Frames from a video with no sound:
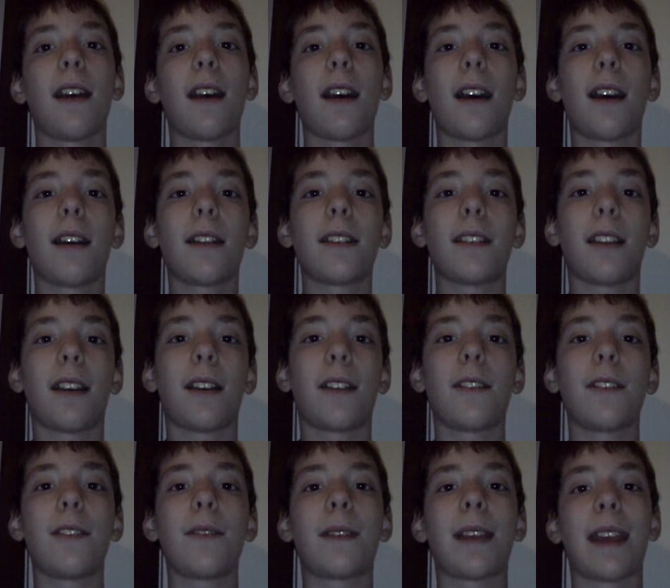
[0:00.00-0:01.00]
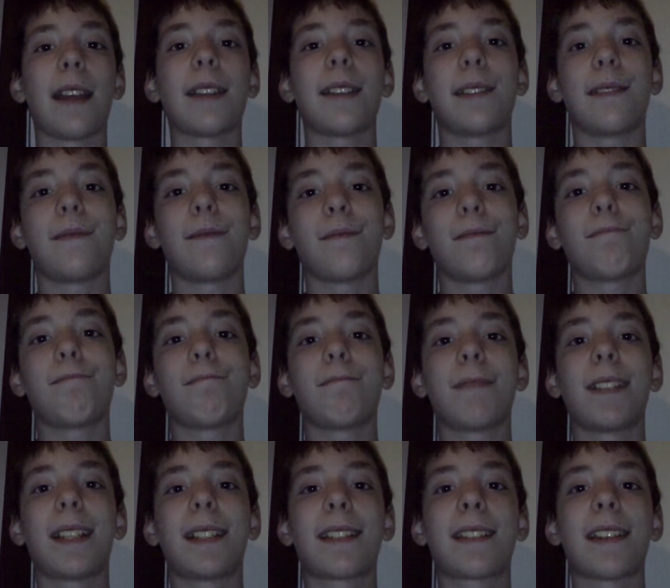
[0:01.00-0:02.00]
No, you can't.
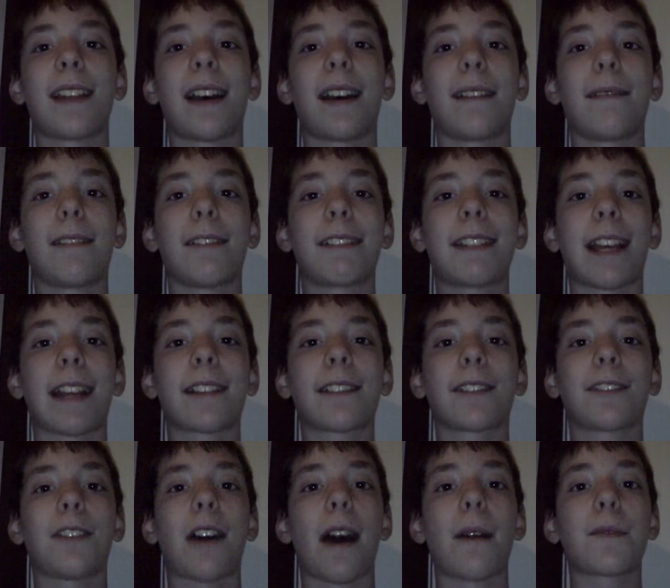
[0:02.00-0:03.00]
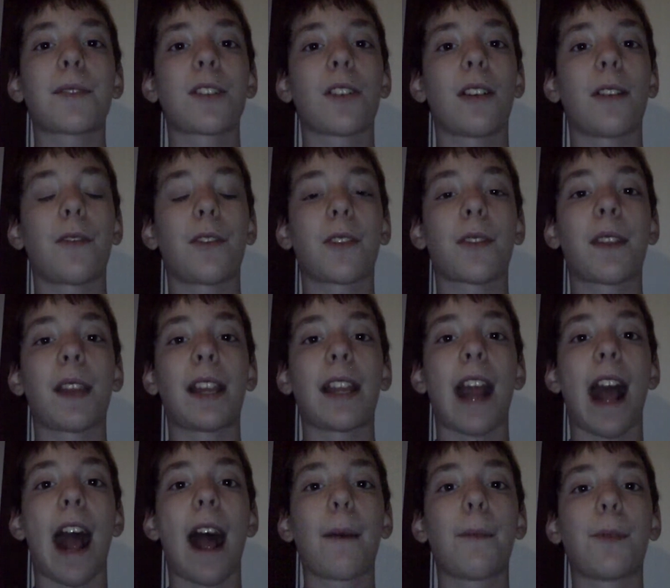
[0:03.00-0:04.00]
It's not a technical app store if you're
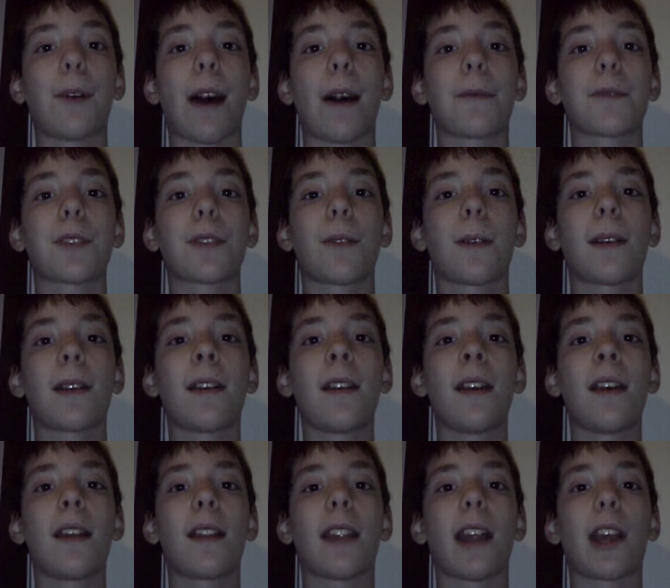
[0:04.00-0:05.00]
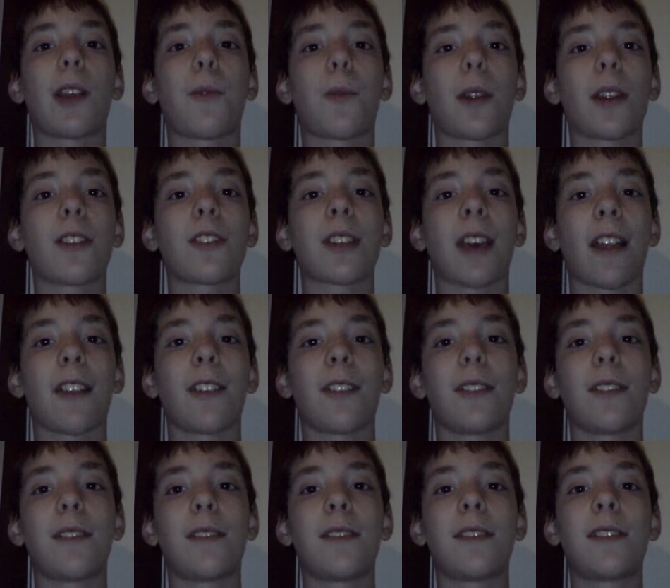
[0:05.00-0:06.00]
thinking Apple App Store, like where you
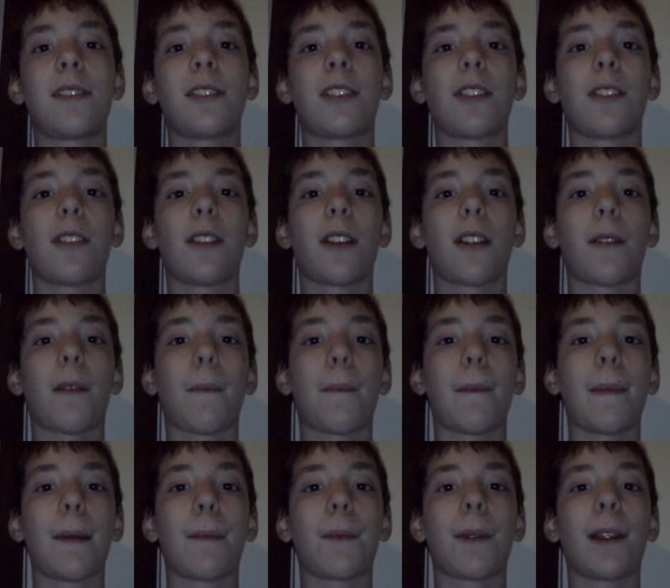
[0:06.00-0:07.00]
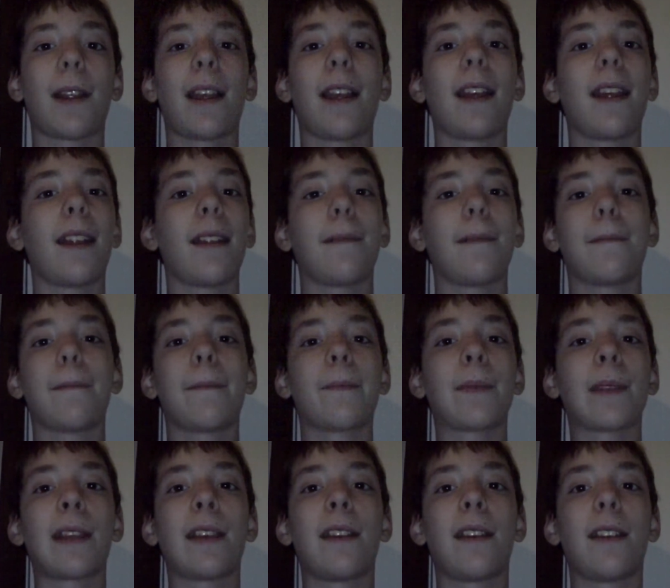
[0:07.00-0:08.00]
download to your memory and
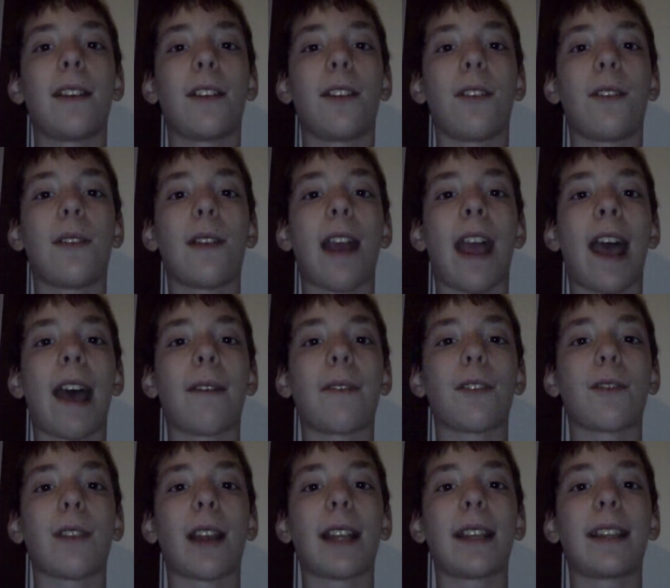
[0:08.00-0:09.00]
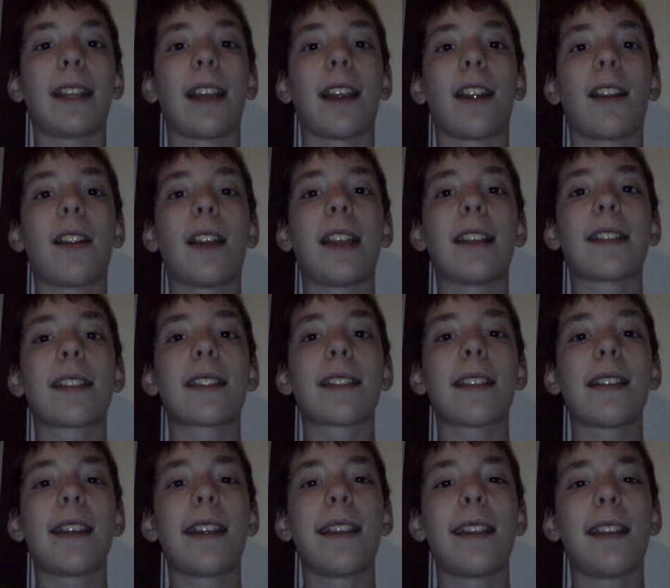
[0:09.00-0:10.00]
you can have it right there. It's
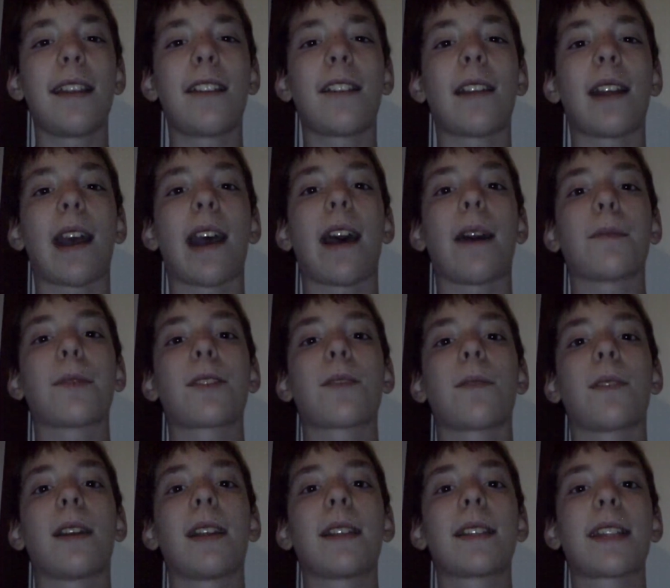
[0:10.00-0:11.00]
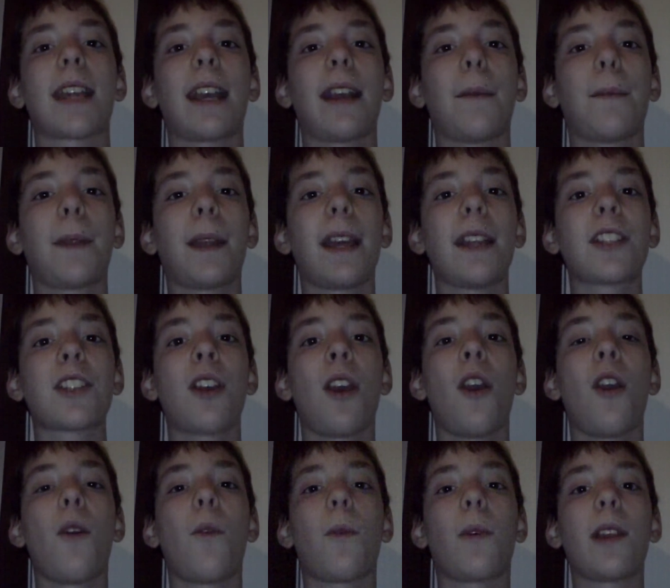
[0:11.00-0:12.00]
an internet app store. It's like a place
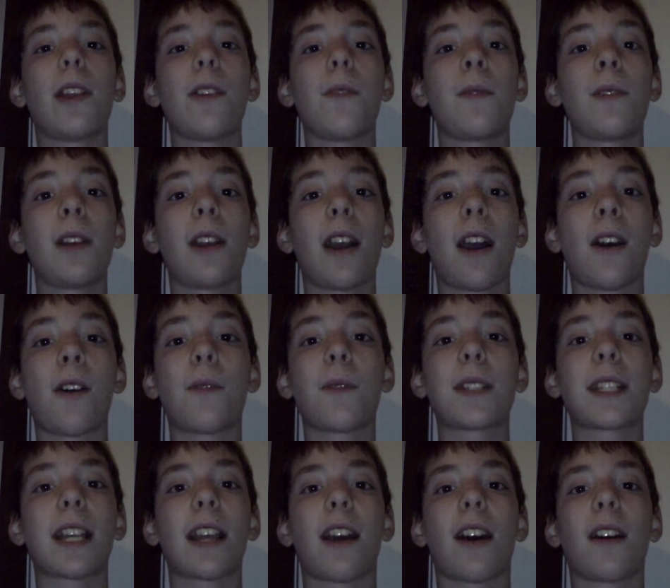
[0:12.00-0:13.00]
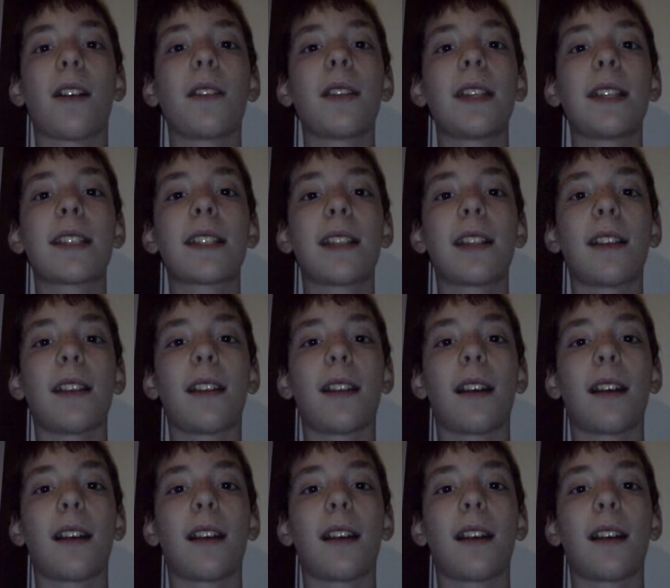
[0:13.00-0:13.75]
where you can go to get all these